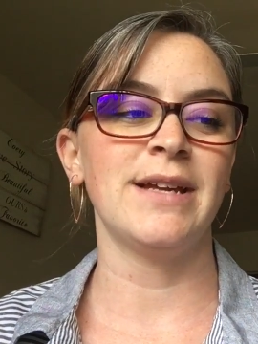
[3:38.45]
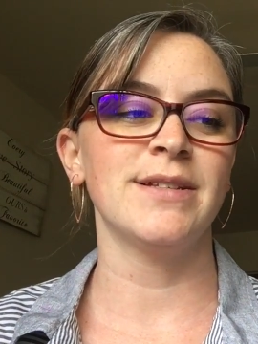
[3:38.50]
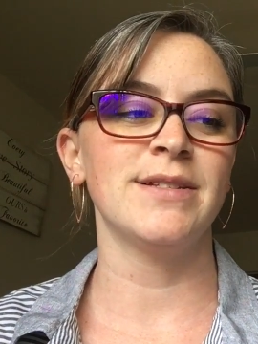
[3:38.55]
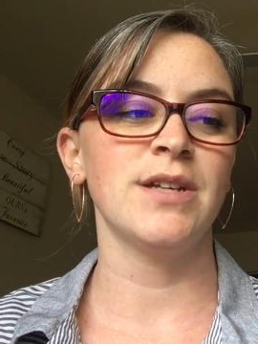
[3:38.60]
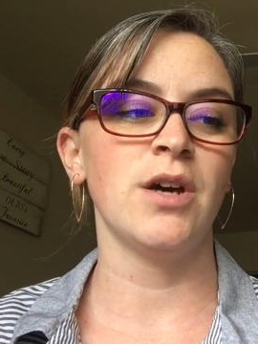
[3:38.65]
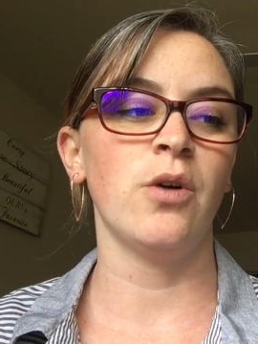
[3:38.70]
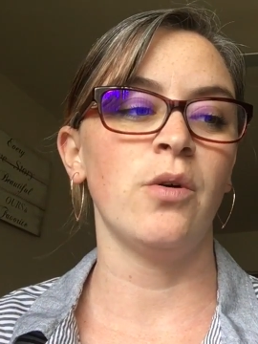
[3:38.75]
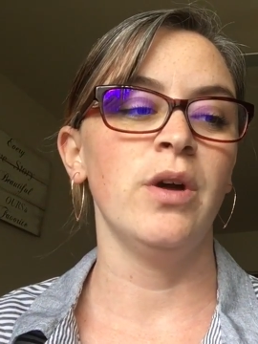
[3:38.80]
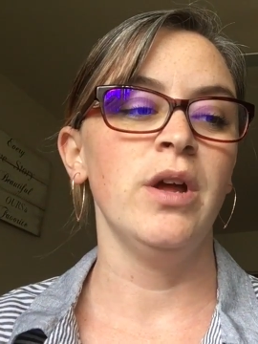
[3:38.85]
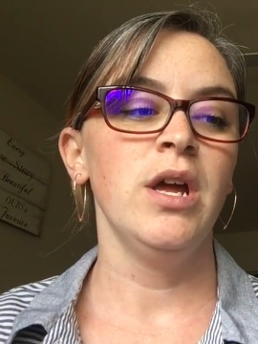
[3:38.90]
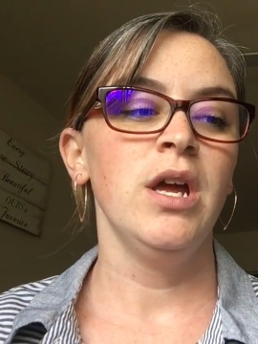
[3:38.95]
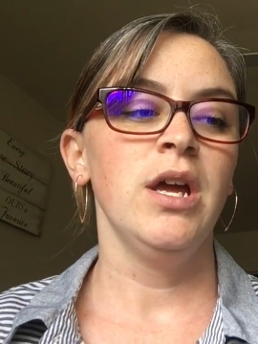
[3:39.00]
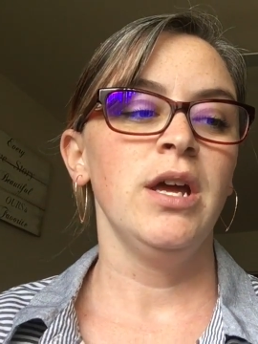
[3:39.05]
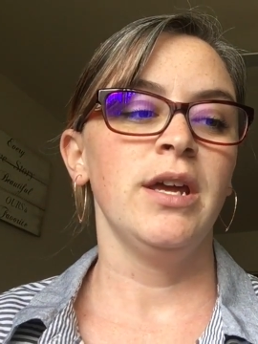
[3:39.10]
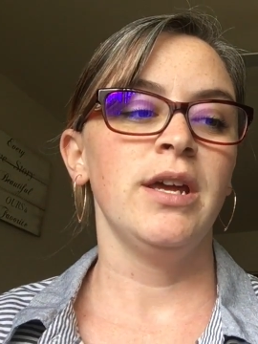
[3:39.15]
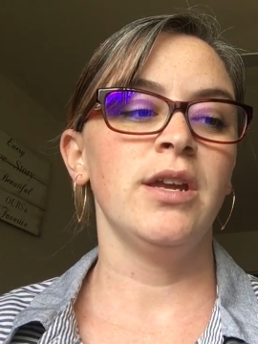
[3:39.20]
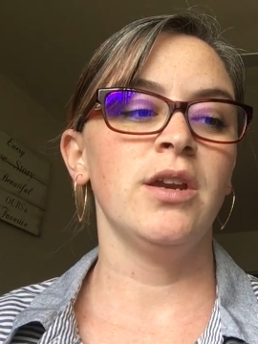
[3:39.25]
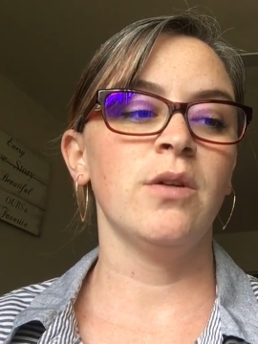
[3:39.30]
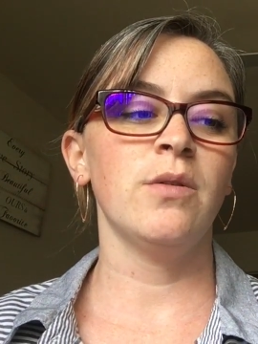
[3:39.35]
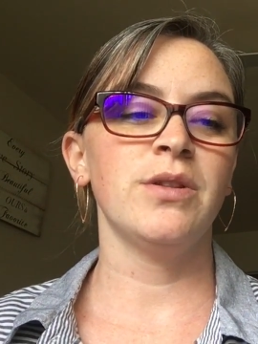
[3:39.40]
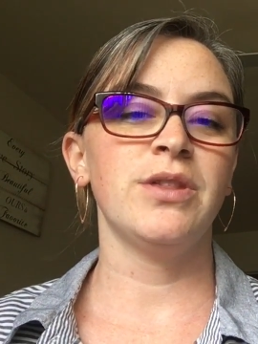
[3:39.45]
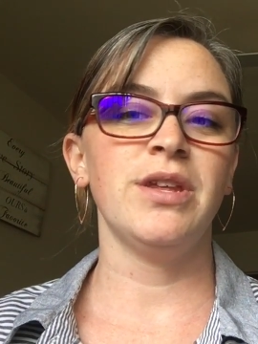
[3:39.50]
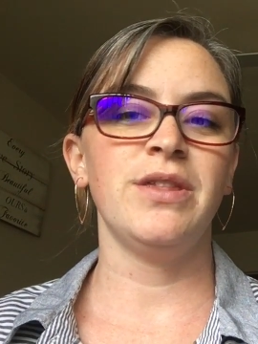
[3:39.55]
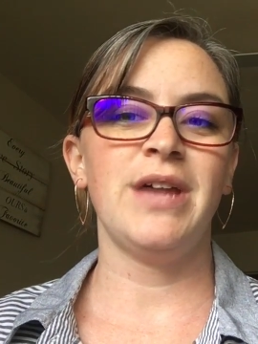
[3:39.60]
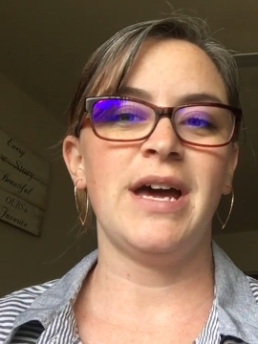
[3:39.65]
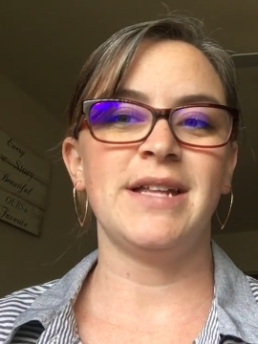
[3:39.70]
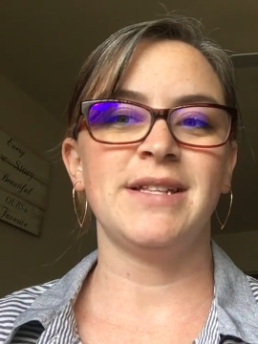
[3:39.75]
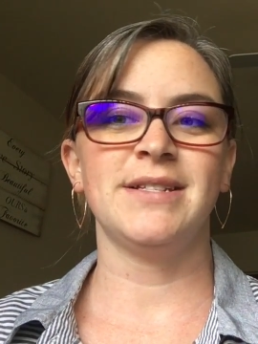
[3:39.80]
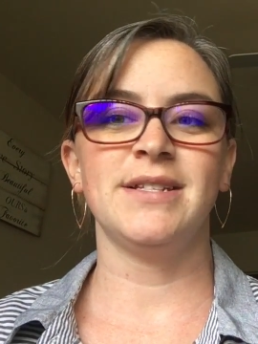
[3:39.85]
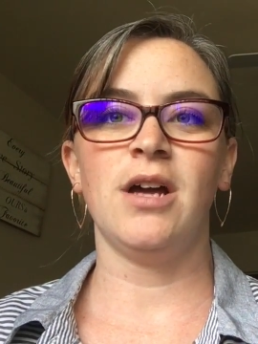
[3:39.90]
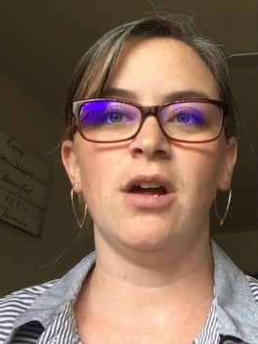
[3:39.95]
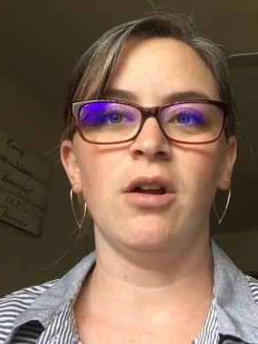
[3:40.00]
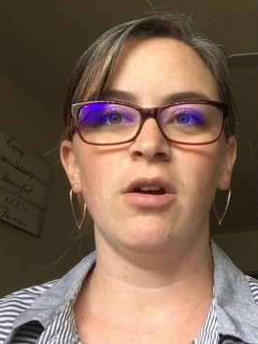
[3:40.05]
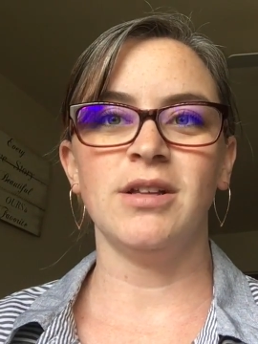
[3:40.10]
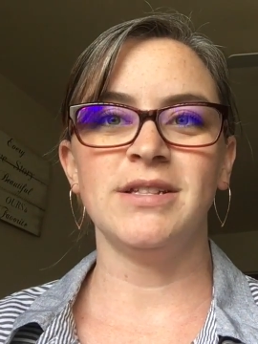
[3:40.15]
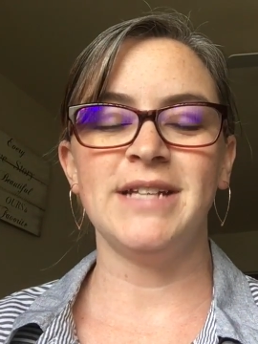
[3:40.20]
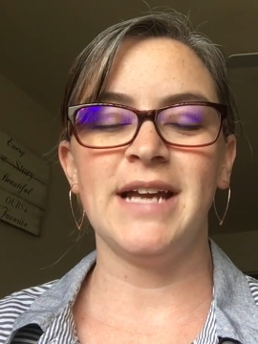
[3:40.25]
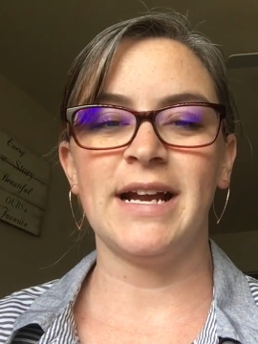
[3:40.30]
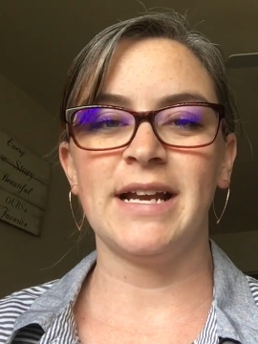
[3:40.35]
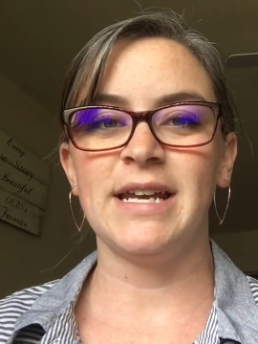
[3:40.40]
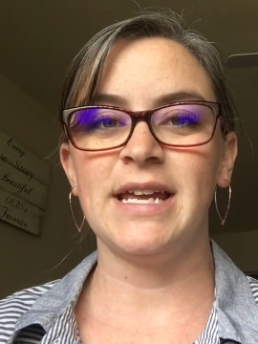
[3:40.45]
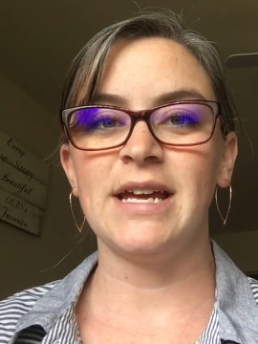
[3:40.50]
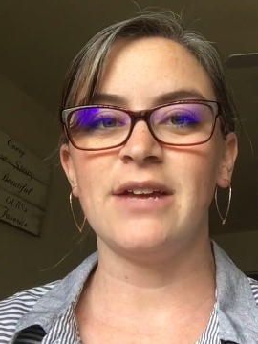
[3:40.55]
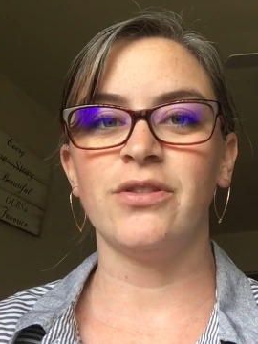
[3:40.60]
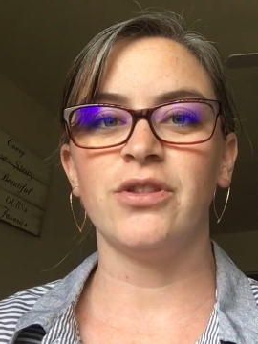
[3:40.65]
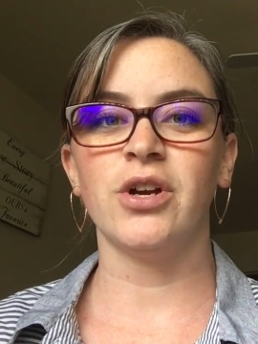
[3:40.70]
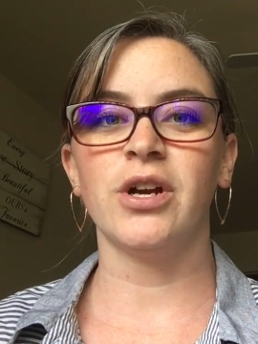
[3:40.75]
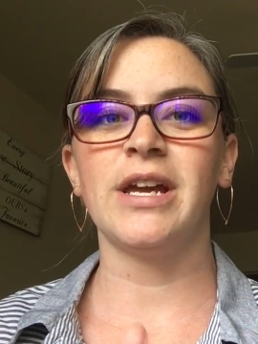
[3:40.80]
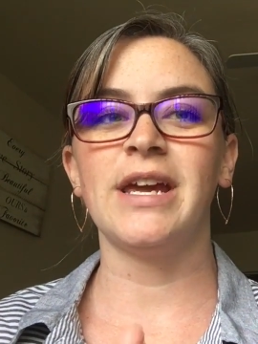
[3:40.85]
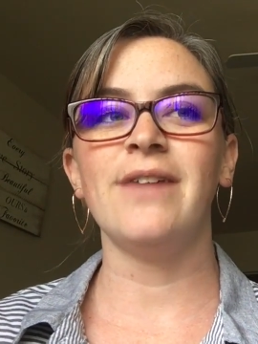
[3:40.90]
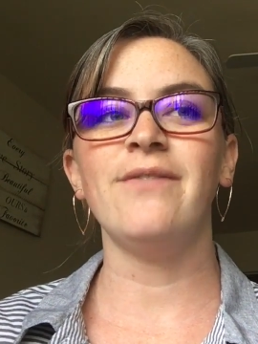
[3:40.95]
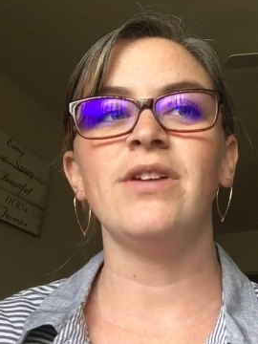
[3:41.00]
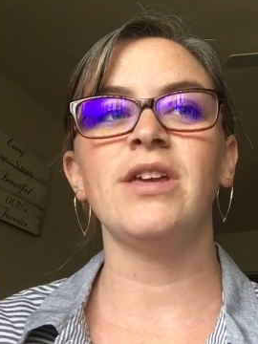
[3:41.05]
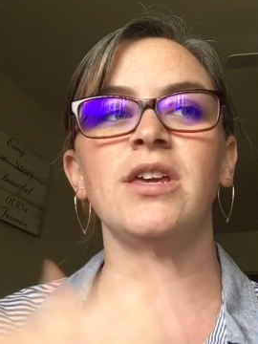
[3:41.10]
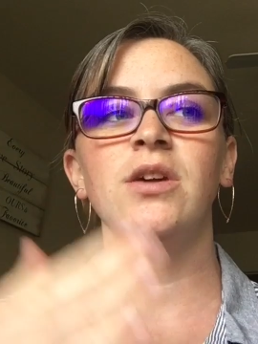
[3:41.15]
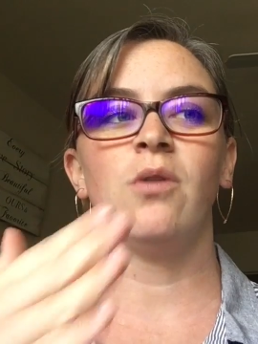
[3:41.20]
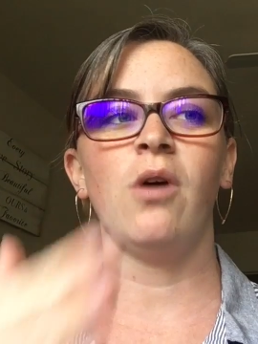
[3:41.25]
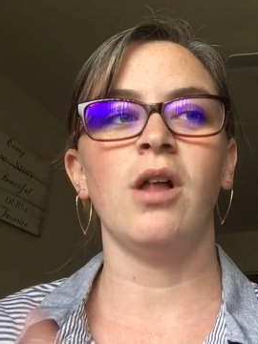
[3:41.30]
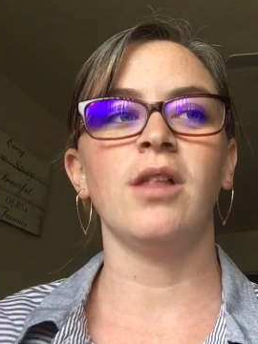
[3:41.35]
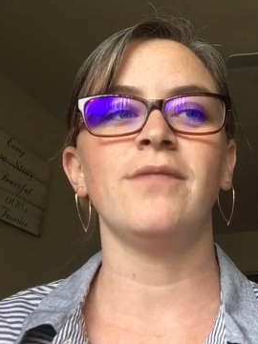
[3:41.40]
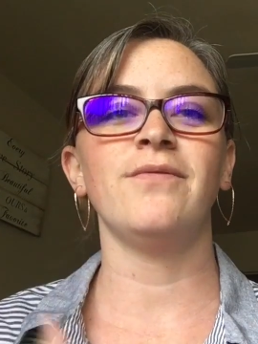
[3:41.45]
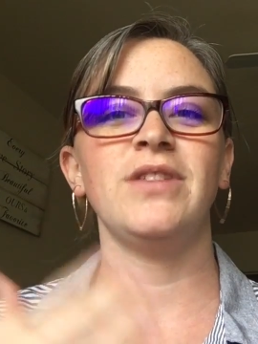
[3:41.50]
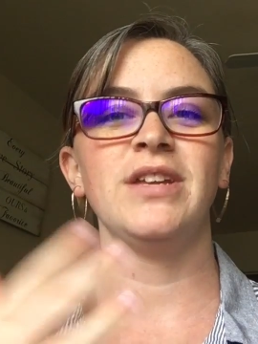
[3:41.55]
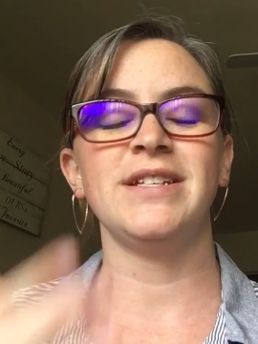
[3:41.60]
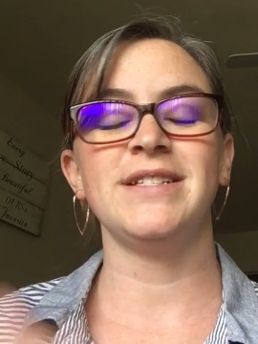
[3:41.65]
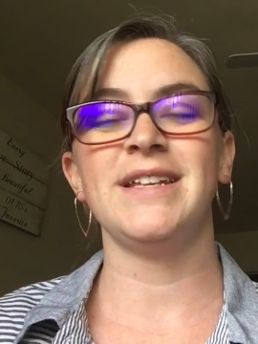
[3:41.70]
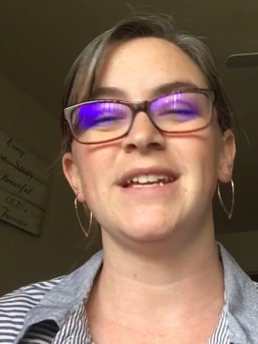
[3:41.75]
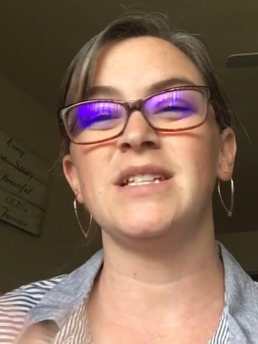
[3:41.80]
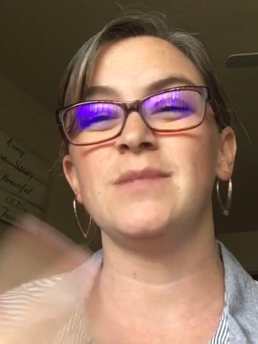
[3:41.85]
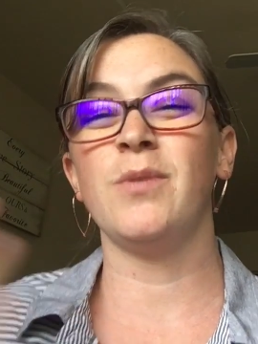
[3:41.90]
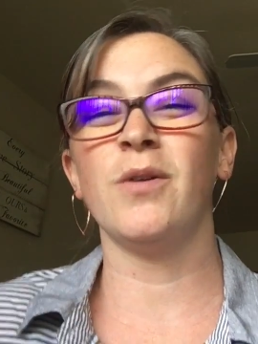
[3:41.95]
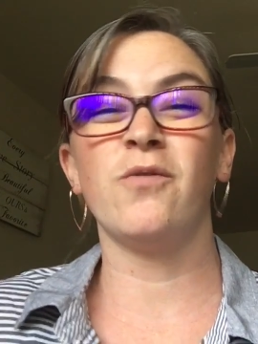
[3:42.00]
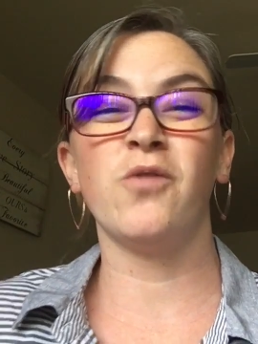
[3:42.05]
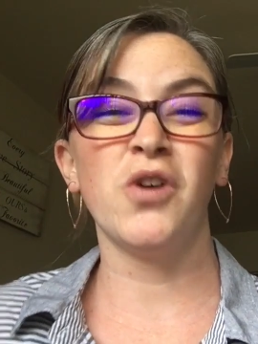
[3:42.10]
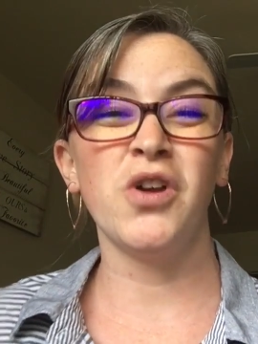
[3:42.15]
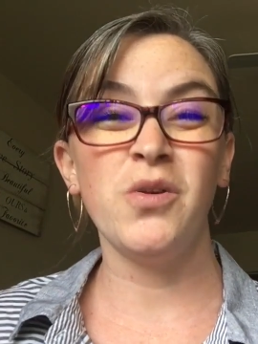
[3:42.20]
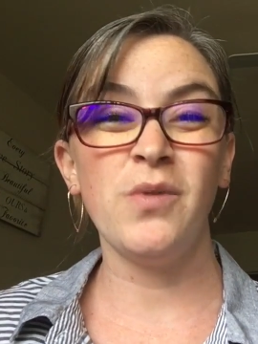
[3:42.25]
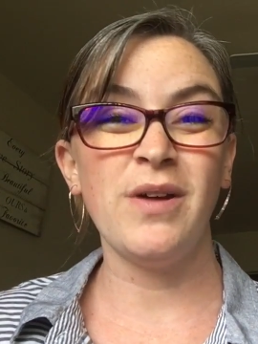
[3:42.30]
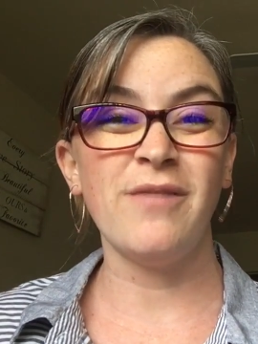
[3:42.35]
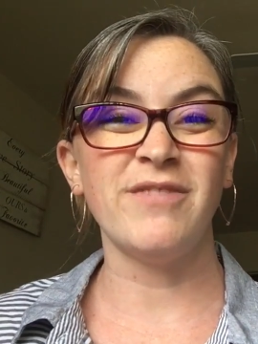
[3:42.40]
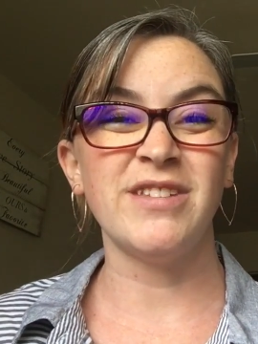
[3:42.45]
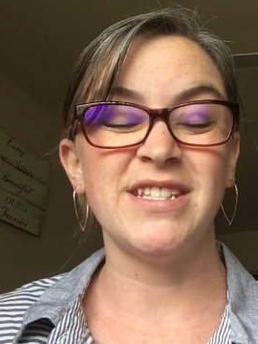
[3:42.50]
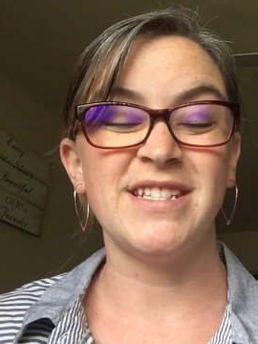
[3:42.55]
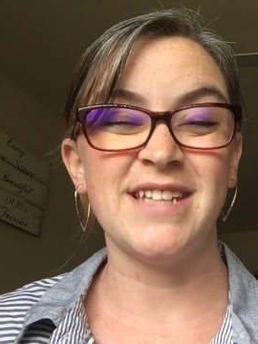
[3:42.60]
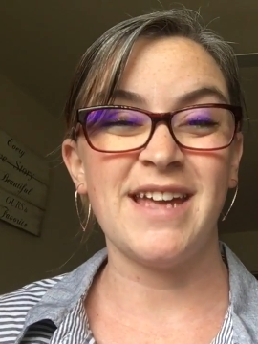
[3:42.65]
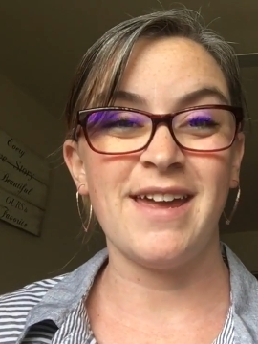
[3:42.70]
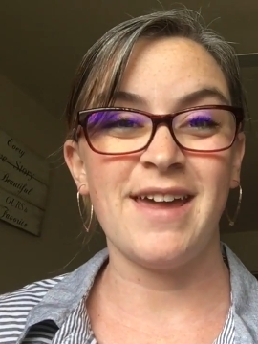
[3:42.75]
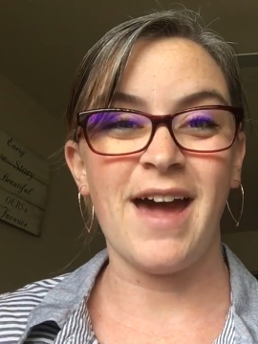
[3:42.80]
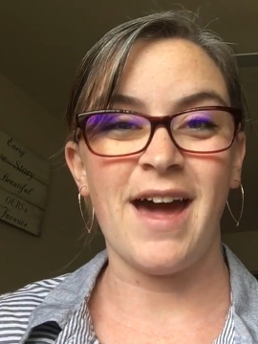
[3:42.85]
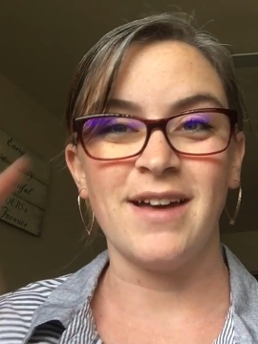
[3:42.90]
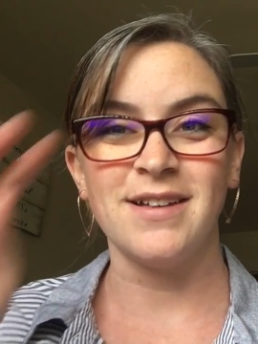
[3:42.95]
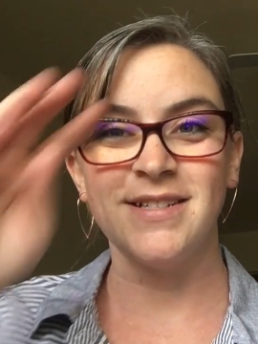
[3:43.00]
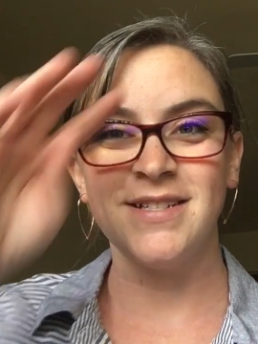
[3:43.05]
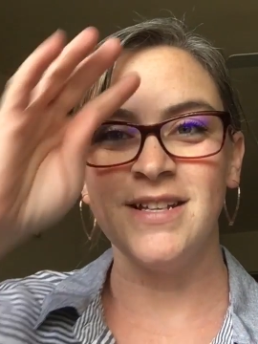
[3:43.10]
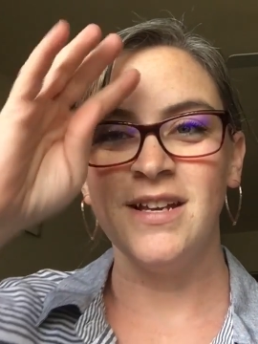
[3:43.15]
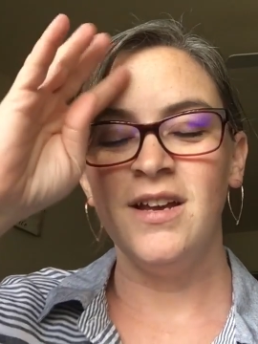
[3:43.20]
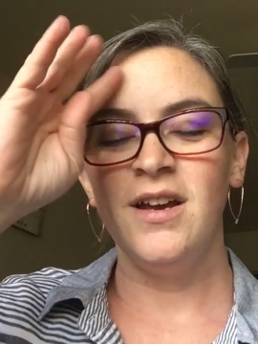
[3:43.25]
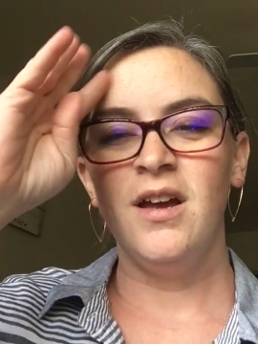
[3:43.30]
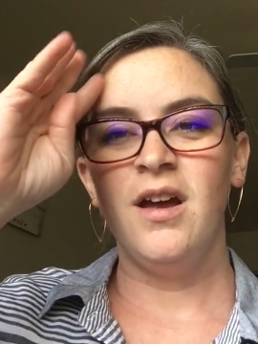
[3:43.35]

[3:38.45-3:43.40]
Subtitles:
So, with the "that's not all" technique, they're giving you all of these things before you even say yes.